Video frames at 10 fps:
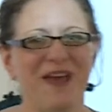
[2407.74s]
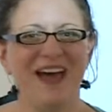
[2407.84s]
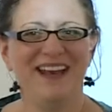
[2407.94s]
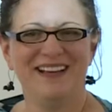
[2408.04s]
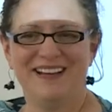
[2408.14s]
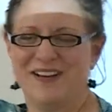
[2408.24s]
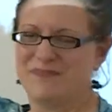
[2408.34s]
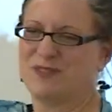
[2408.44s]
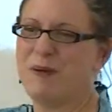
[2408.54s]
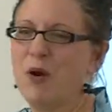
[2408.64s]
that.
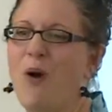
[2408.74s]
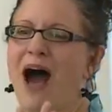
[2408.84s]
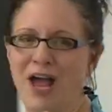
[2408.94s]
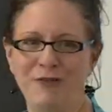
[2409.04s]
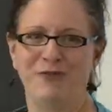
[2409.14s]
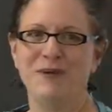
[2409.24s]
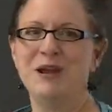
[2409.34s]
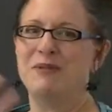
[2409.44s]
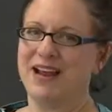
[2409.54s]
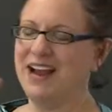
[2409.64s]
It's been a while for
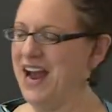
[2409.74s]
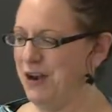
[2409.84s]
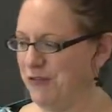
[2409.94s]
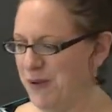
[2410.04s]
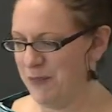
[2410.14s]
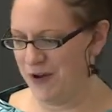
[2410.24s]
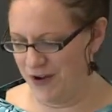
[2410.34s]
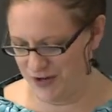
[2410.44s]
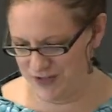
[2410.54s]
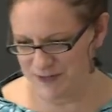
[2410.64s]
me, but I kind of remember
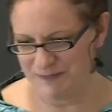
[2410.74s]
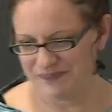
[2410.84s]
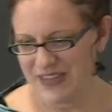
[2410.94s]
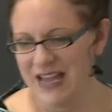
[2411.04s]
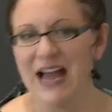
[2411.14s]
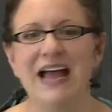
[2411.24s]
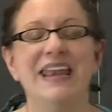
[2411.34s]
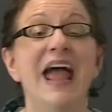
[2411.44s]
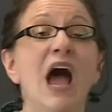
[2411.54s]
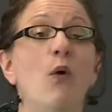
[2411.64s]
how it goes.
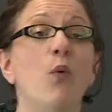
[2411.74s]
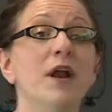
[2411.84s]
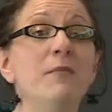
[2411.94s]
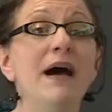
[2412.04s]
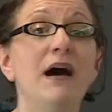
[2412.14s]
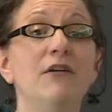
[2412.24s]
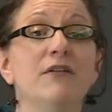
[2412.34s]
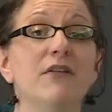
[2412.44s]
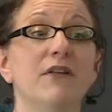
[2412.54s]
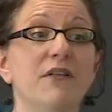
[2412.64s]
Now, what
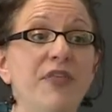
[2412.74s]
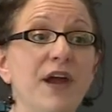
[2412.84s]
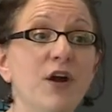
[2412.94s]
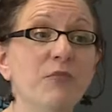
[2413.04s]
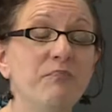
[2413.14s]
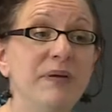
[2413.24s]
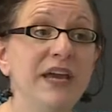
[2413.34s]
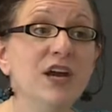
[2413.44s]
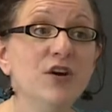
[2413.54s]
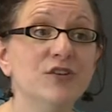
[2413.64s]
about their
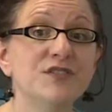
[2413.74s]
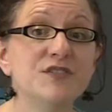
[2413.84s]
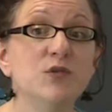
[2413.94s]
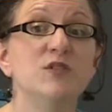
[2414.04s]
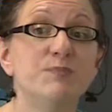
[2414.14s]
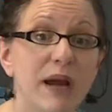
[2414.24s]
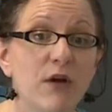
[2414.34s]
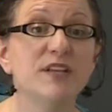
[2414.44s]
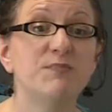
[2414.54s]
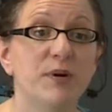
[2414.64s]
peers whose
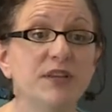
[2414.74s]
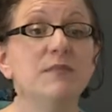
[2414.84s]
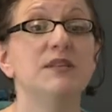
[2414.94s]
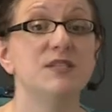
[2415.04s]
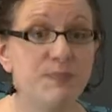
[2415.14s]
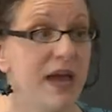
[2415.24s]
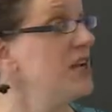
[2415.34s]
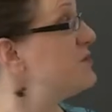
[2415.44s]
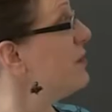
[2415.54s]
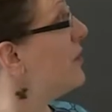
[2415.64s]
parents put them in the
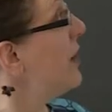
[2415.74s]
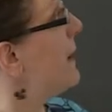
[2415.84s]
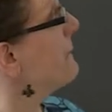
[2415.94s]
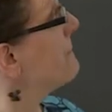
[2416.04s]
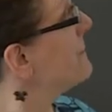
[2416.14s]
Spanish program?